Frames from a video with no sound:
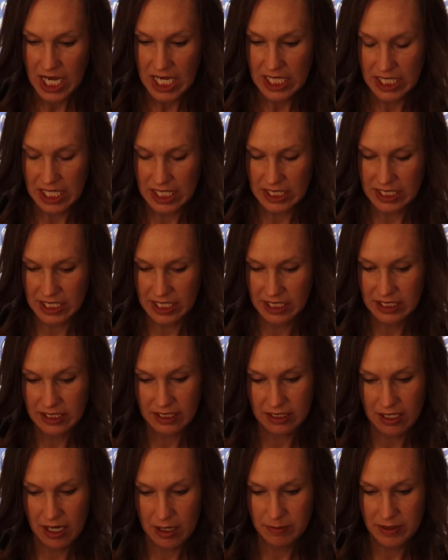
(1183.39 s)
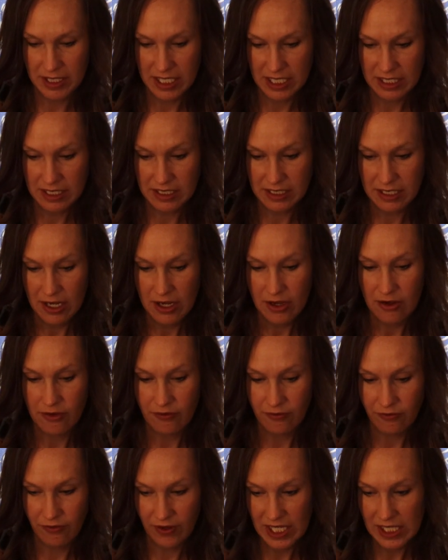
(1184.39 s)
That Six of Cups is
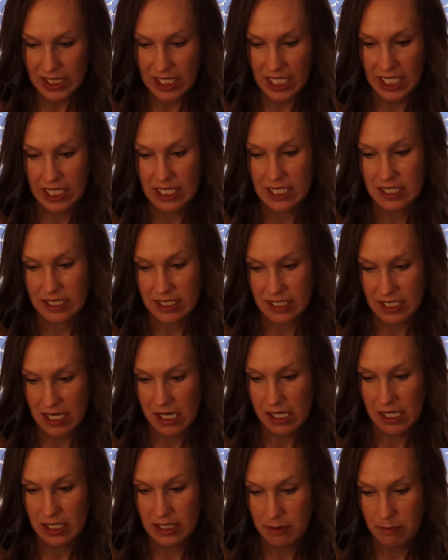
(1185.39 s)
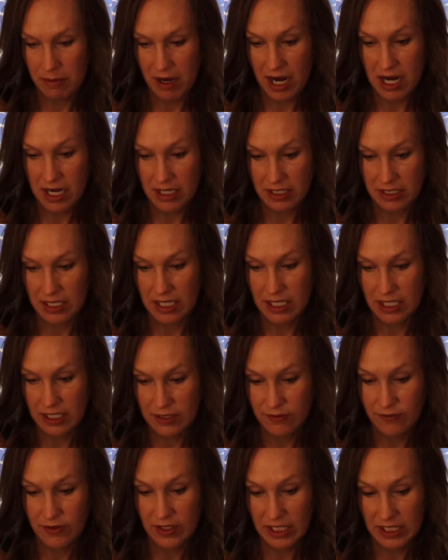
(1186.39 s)
feeling stuck in the past. It
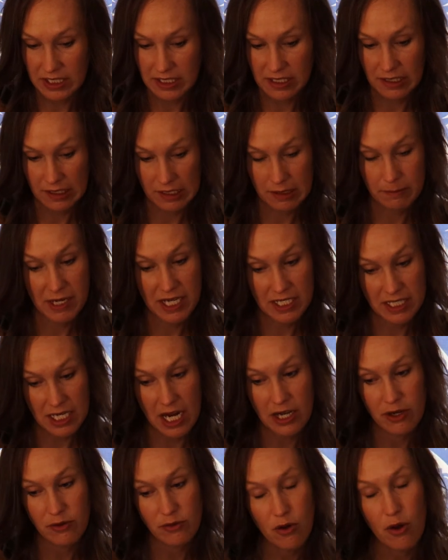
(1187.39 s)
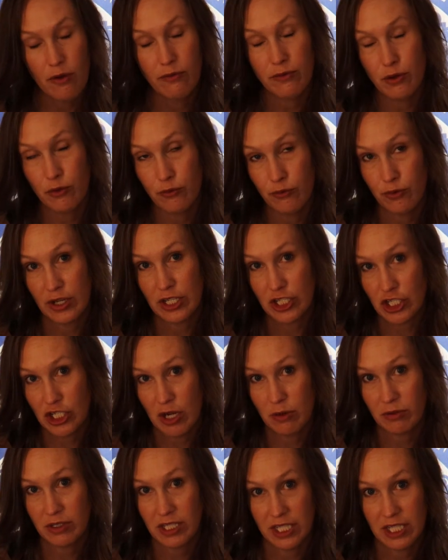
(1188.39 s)
is feeling stuck in the past. I don't know if you've reached
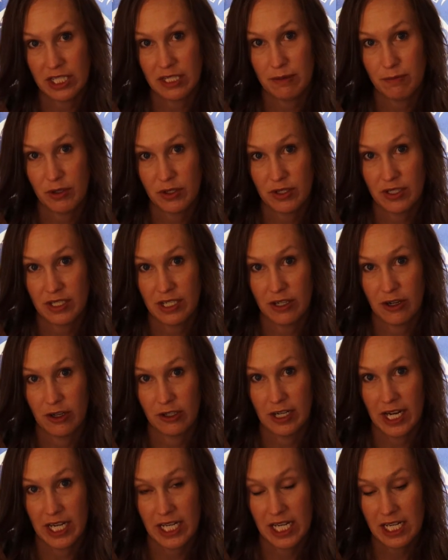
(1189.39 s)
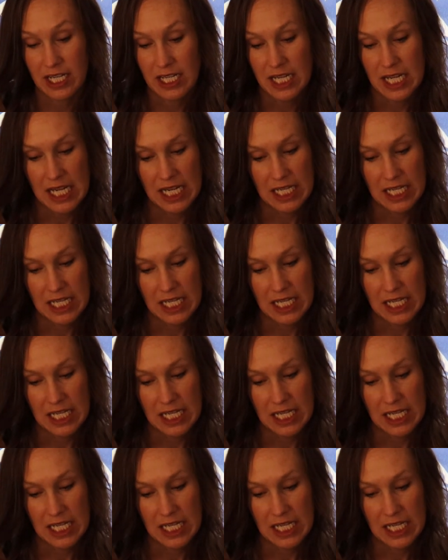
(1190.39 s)
out to this person already.